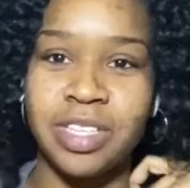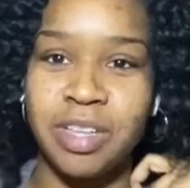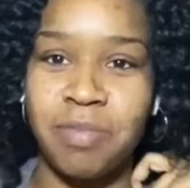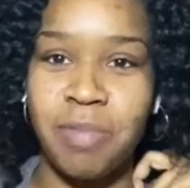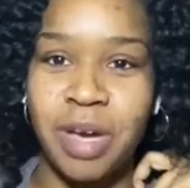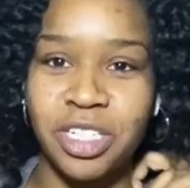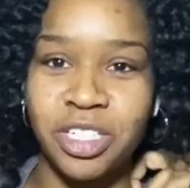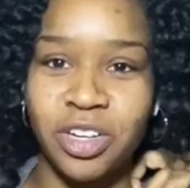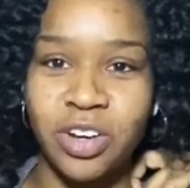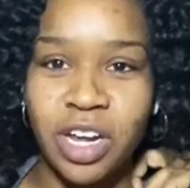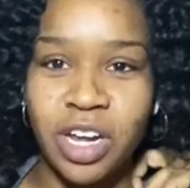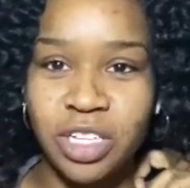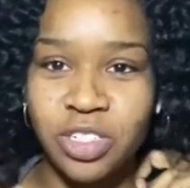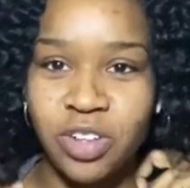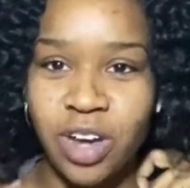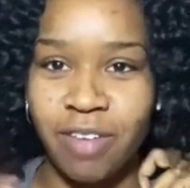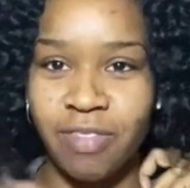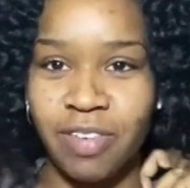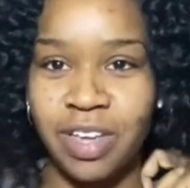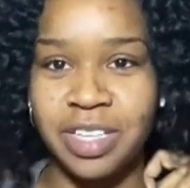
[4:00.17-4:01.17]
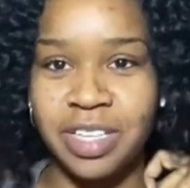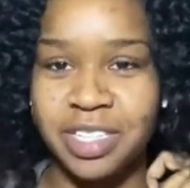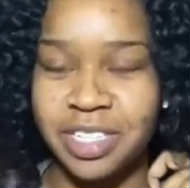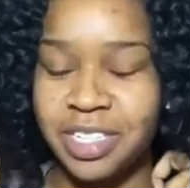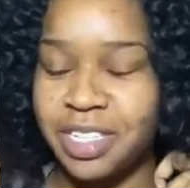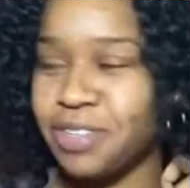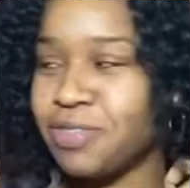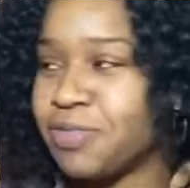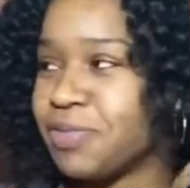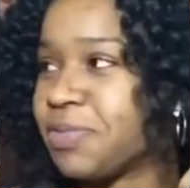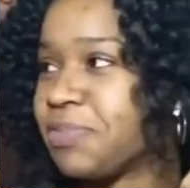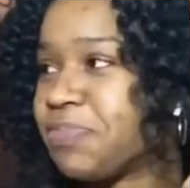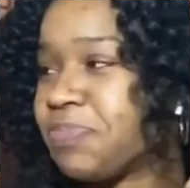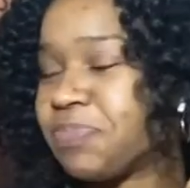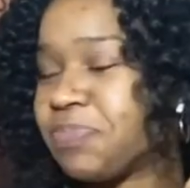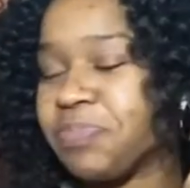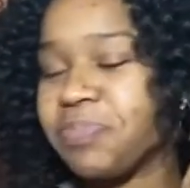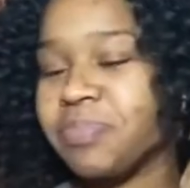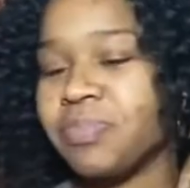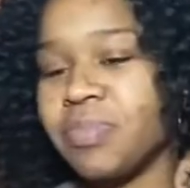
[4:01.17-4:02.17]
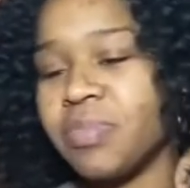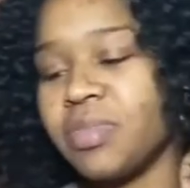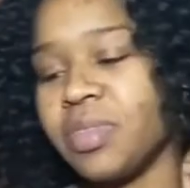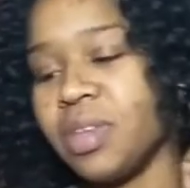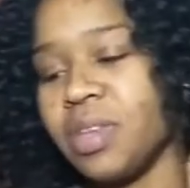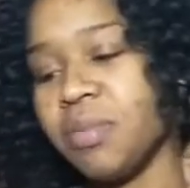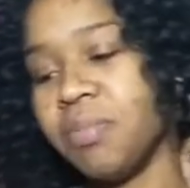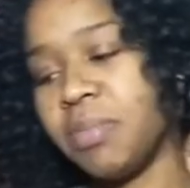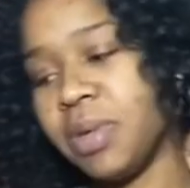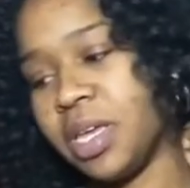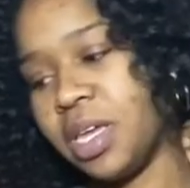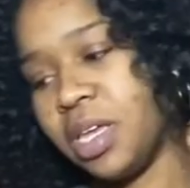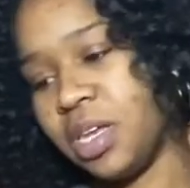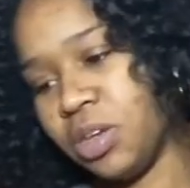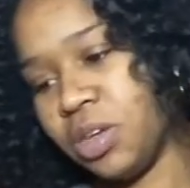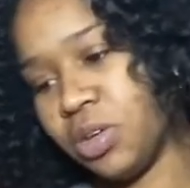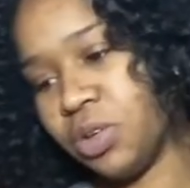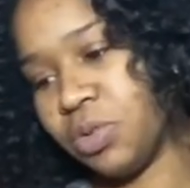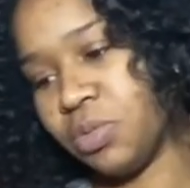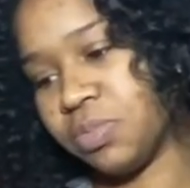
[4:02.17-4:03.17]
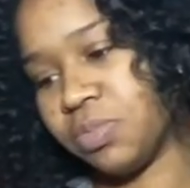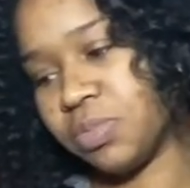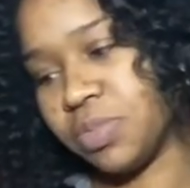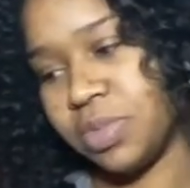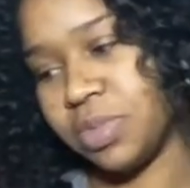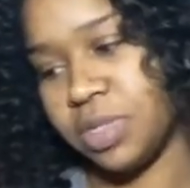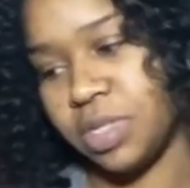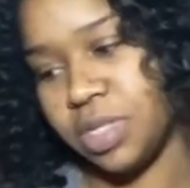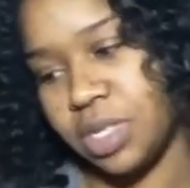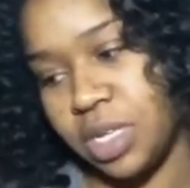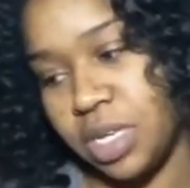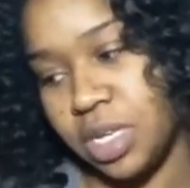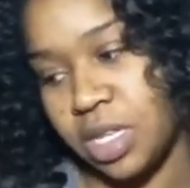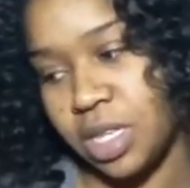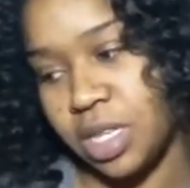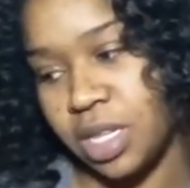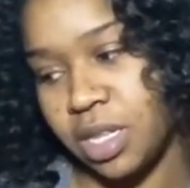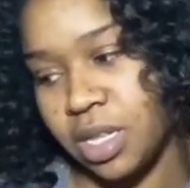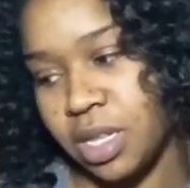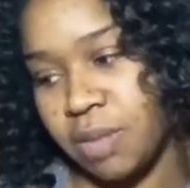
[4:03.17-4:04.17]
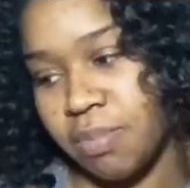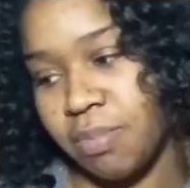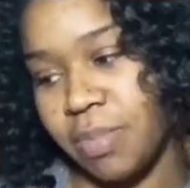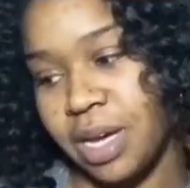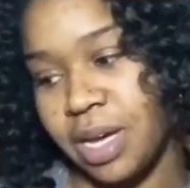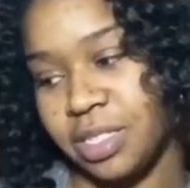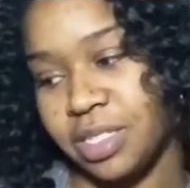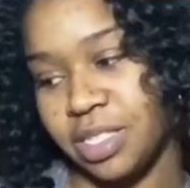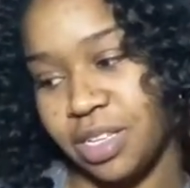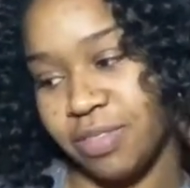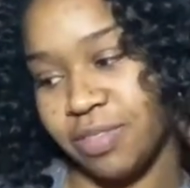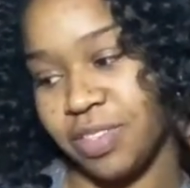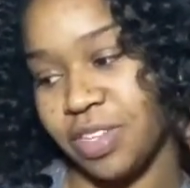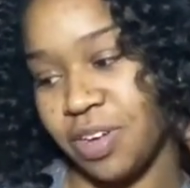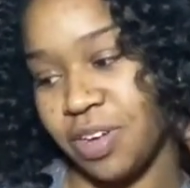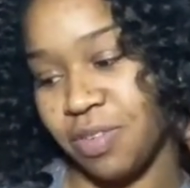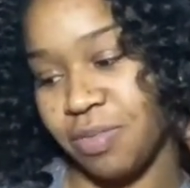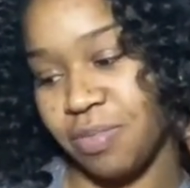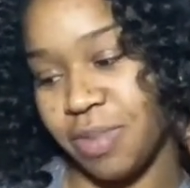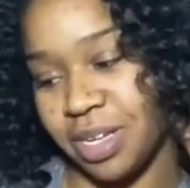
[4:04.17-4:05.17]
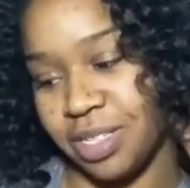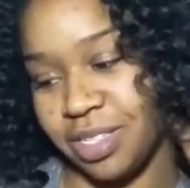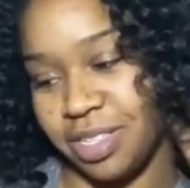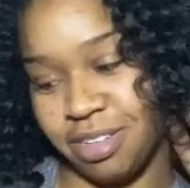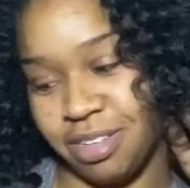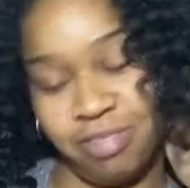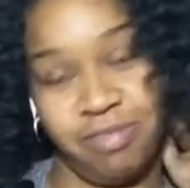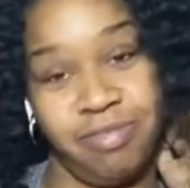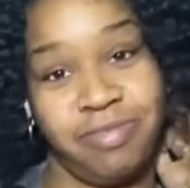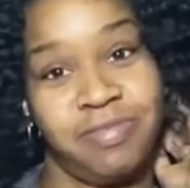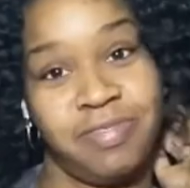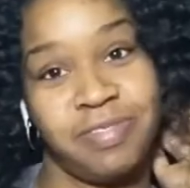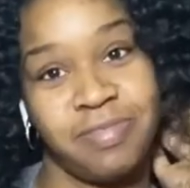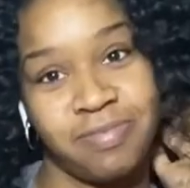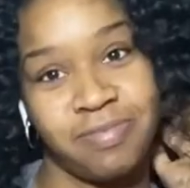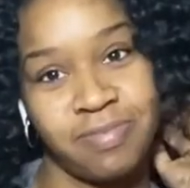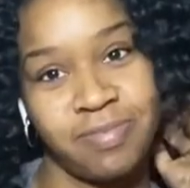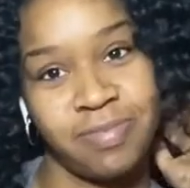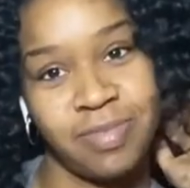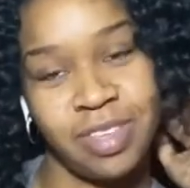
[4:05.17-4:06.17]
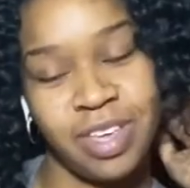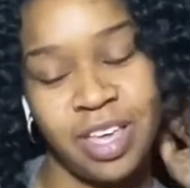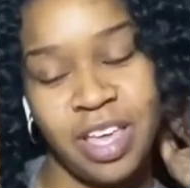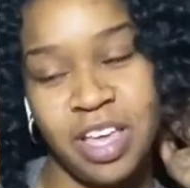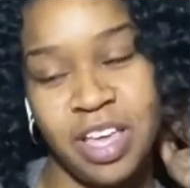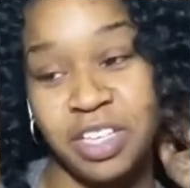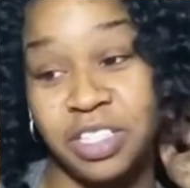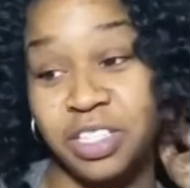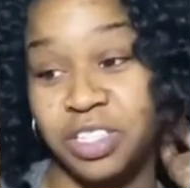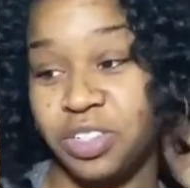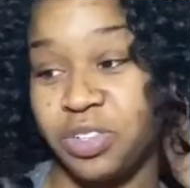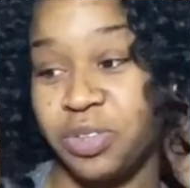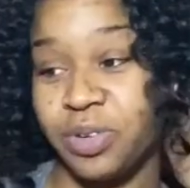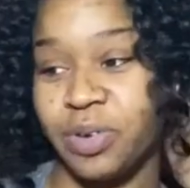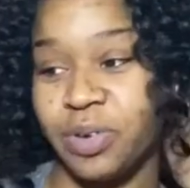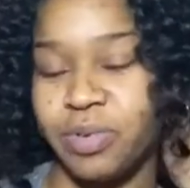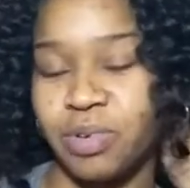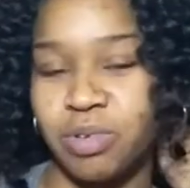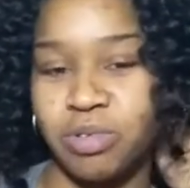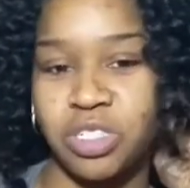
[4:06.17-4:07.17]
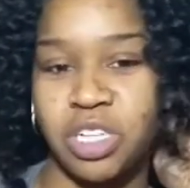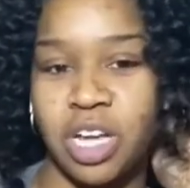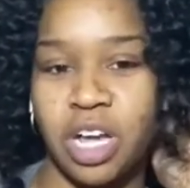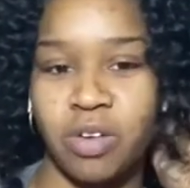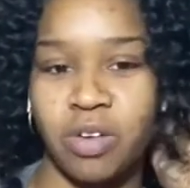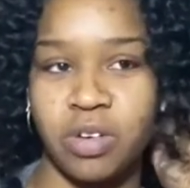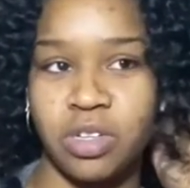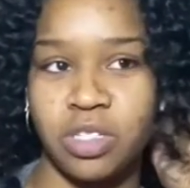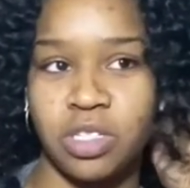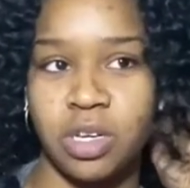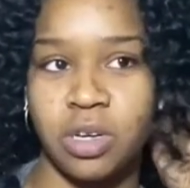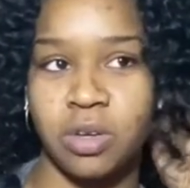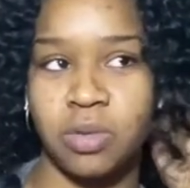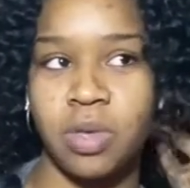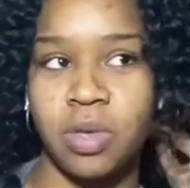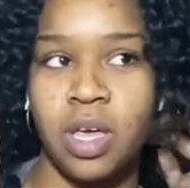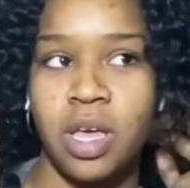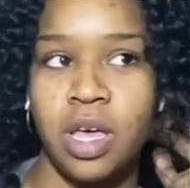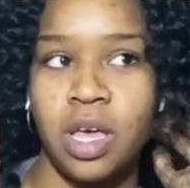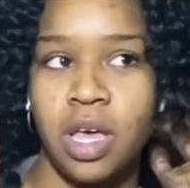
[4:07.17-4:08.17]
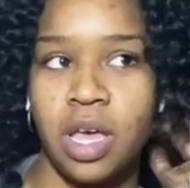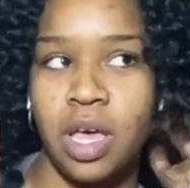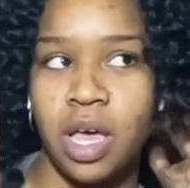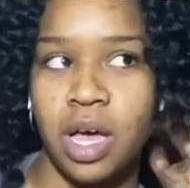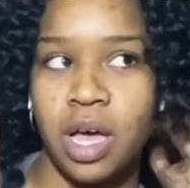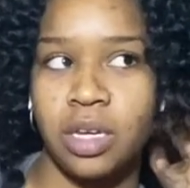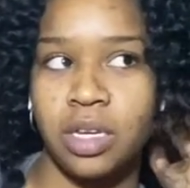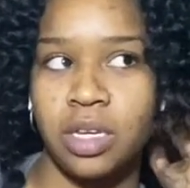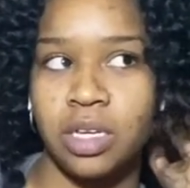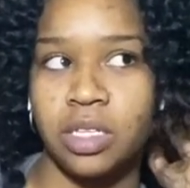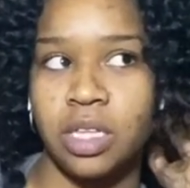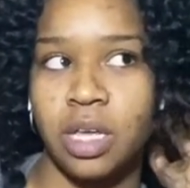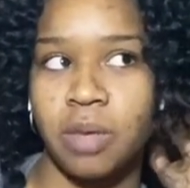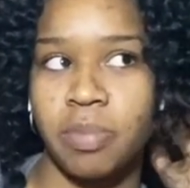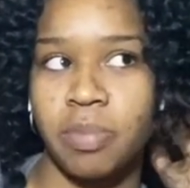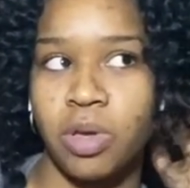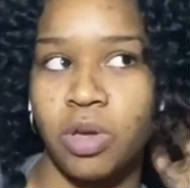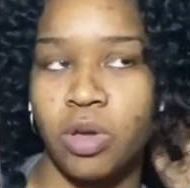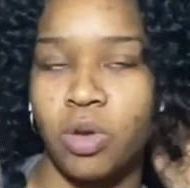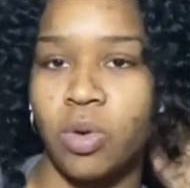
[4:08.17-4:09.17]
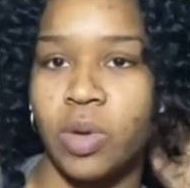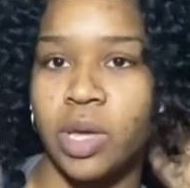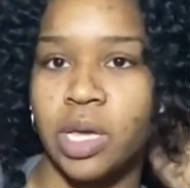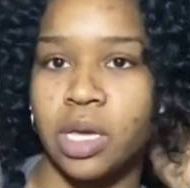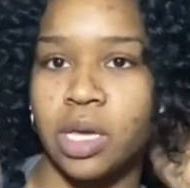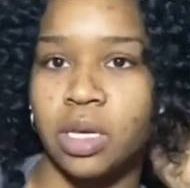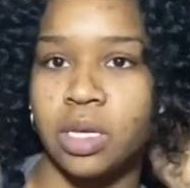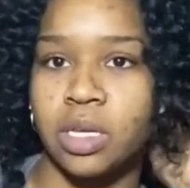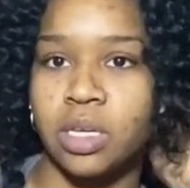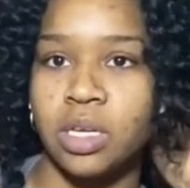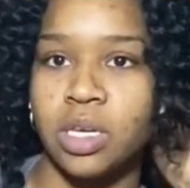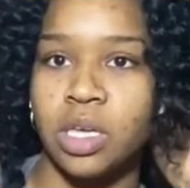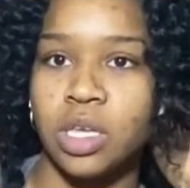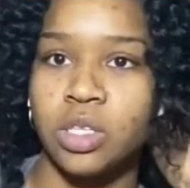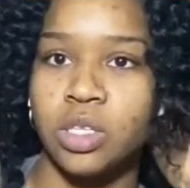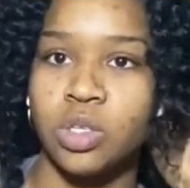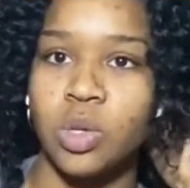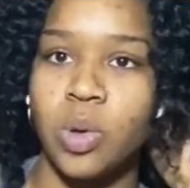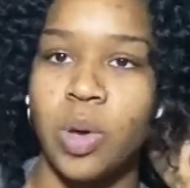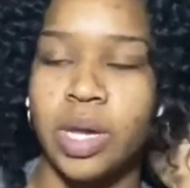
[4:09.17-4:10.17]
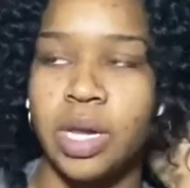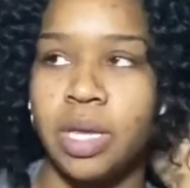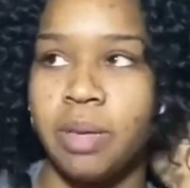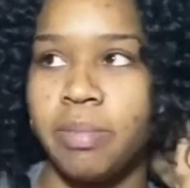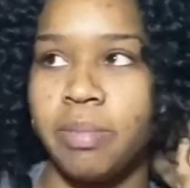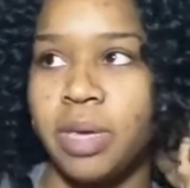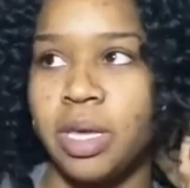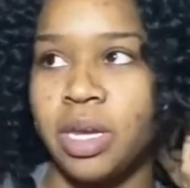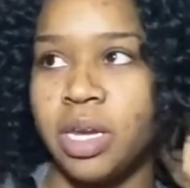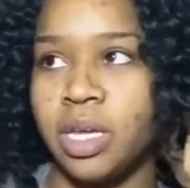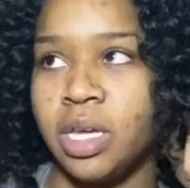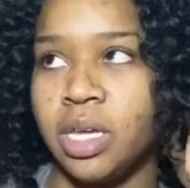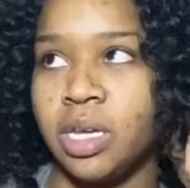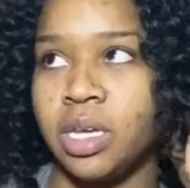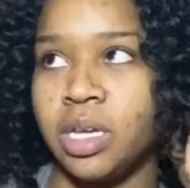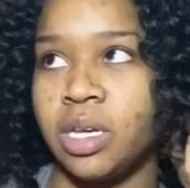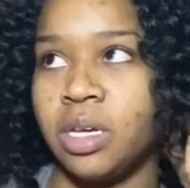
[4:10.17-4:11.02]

my shirt ain't dry fast enough. But anywho, myself told myself to do a root chakra, so I looked up a quick 20-minute